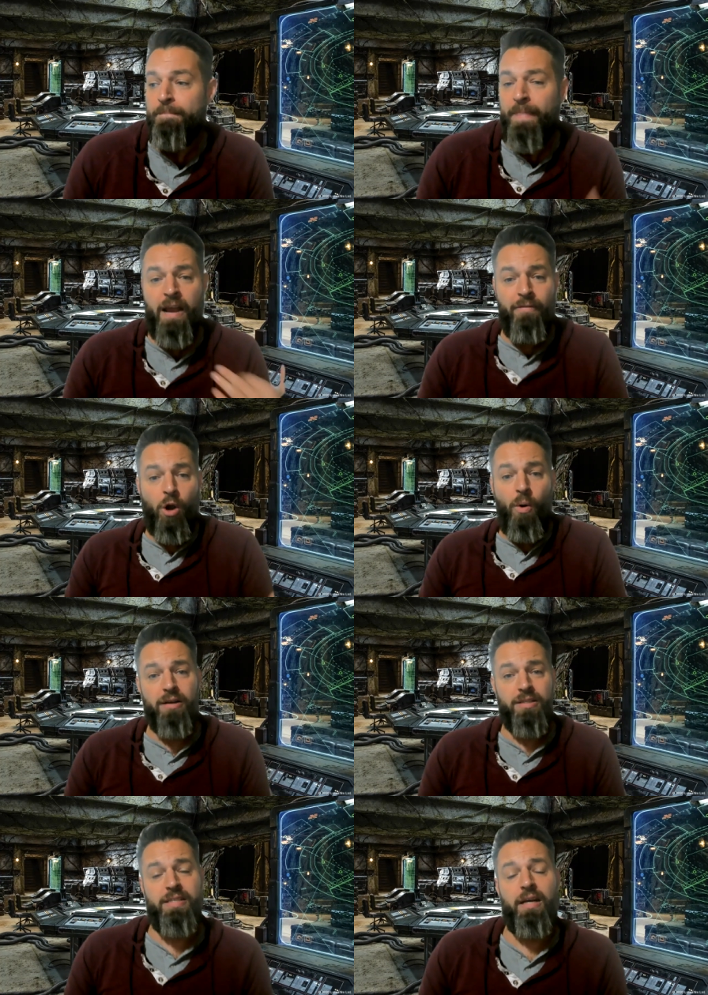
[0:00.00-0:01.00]
they never go
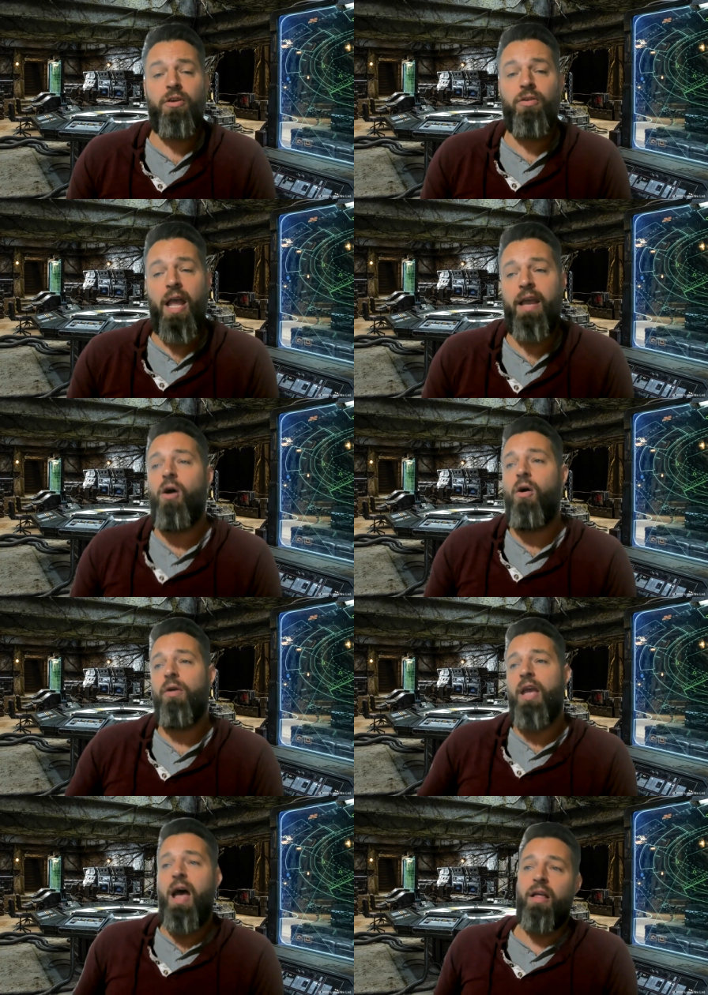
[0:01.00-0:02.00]
out and tell you like, oh
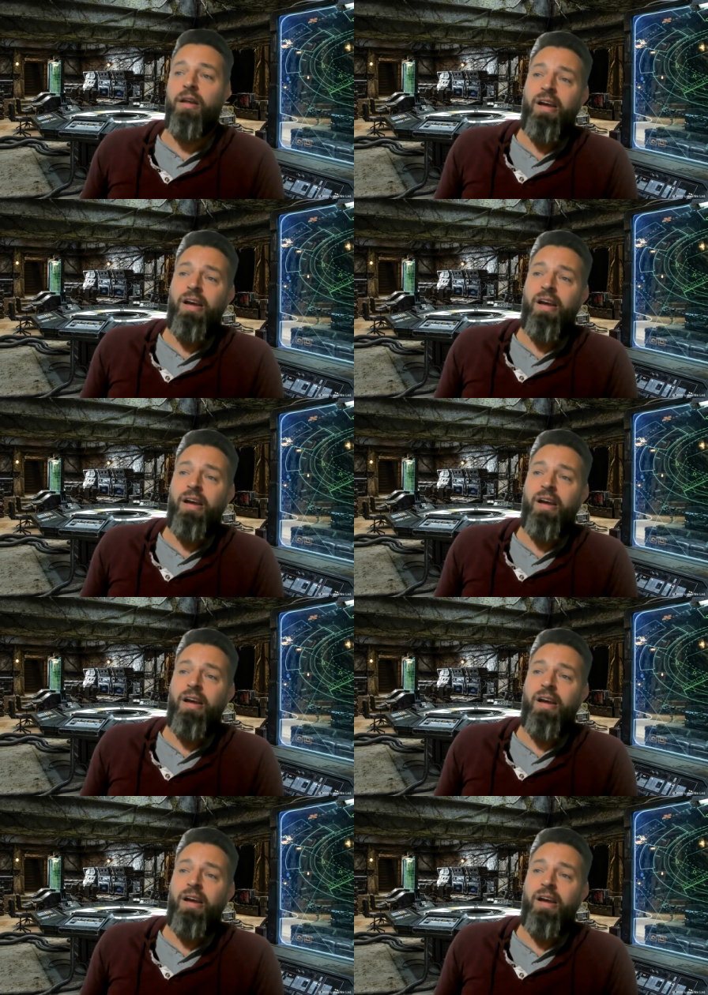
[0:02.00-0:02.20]
yeah,